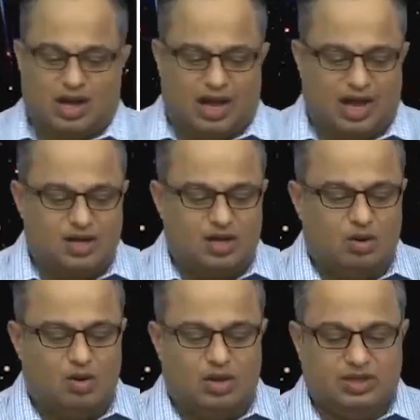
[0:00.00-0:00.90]
And
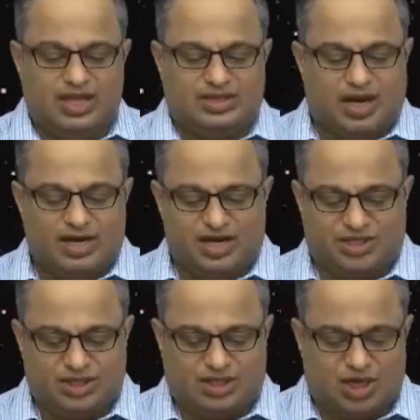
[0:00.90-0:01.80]
these
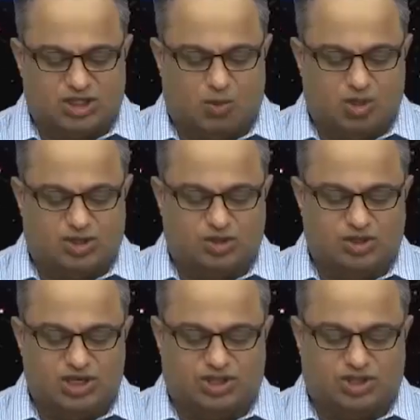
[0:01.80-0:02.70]
conditions corresponds to
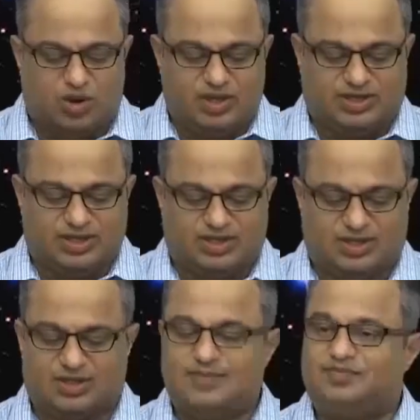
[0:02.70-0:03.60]
the
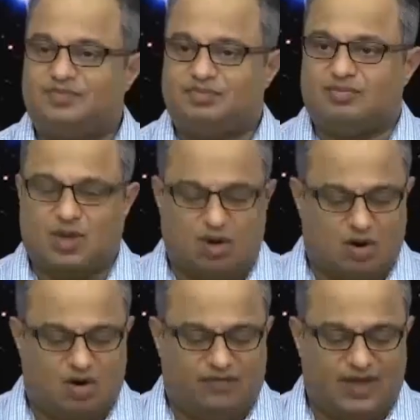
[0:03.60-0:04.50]
choices
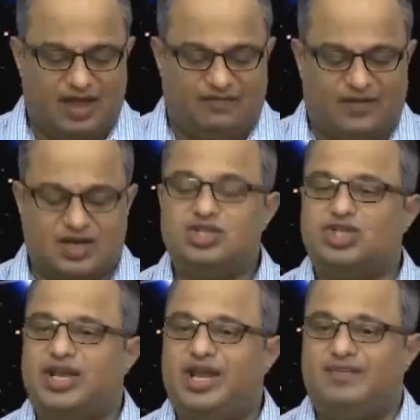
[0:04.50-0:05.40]
of f and
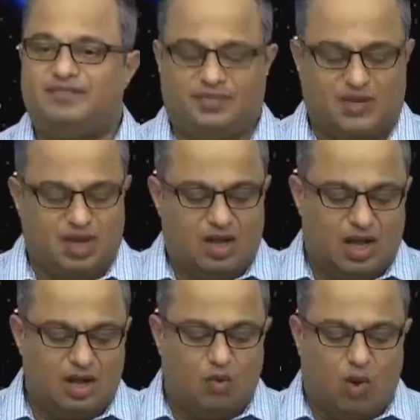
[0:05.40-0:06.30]
g,
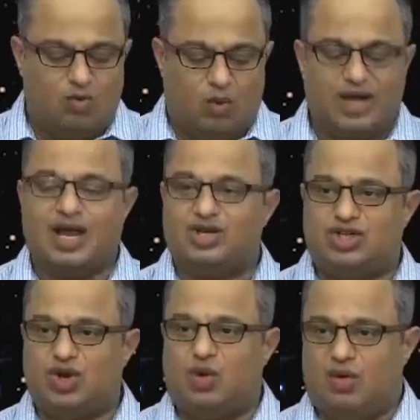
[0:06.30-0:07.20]
and what one can
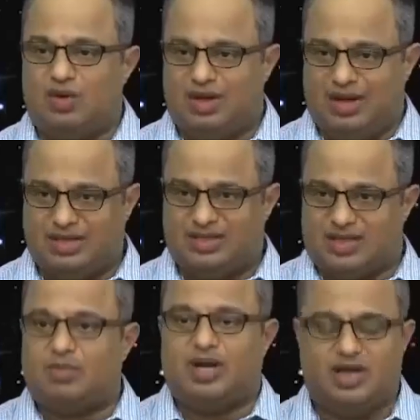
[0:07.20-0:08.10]
show in
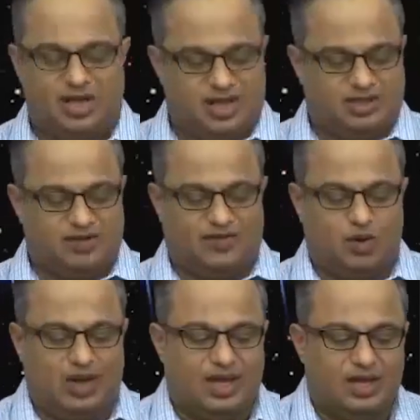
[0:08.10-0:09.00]
summary is the
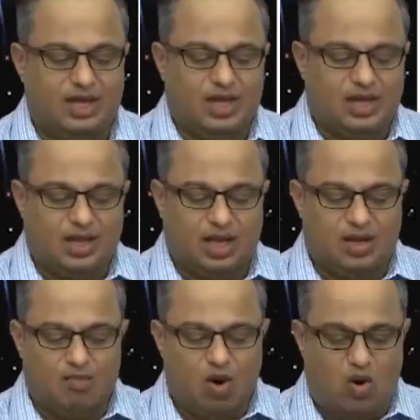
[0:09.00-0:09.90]
following, that
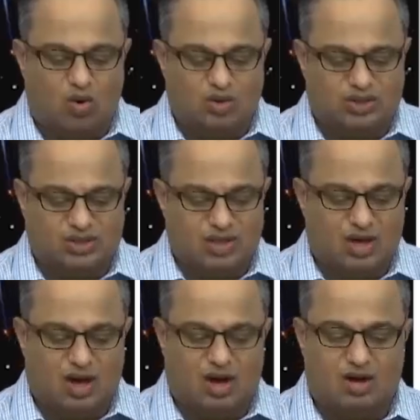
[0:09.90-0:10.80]
the modes
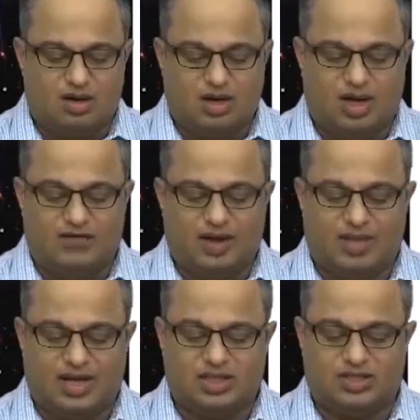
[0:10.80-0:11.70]
are given
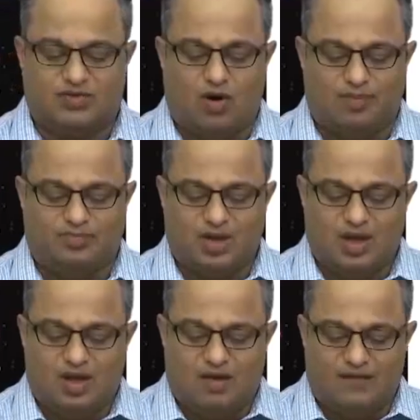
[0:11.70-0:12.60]
by this form,
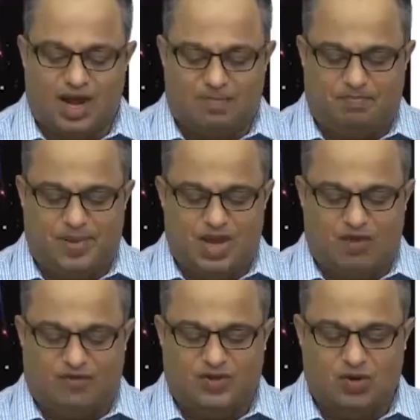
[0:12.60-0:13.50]
where p
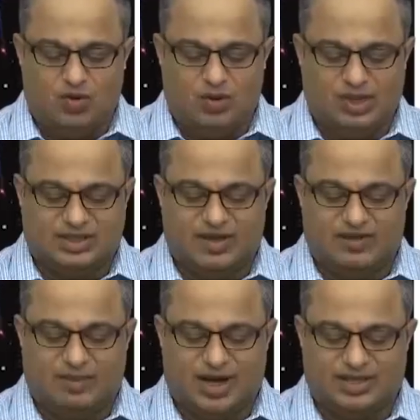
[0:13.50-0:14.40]
of u is
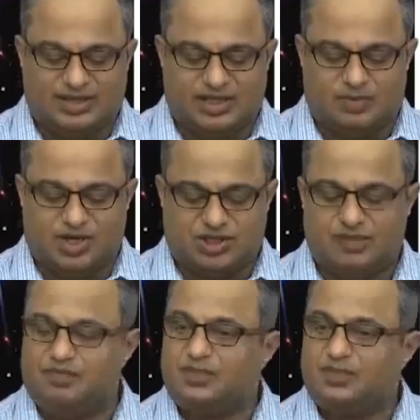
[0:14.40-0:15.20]
given by this expression.